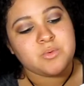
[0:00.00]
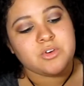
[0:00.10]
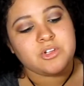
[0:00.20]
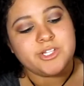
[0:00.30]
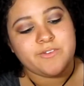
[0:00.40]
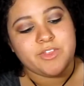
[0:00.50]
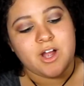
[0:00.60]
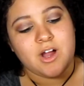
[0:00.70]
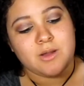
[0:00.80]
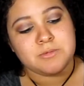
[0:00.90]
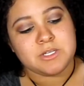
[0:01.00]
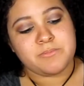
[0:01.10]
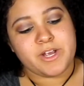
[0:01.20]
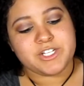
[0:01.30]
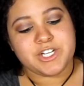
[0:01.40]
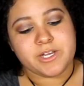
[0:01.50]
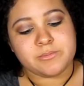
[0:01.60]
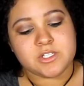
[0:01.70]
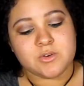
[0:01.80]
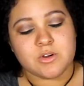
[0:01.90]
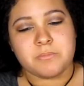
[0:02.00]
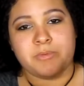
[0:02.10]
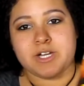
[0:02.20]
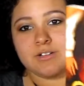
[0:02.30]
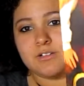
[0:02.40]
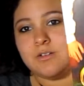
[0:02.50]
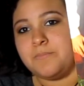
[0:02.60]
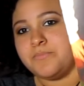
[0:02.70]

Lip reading: World of the Hobbit by James Stuart Bell.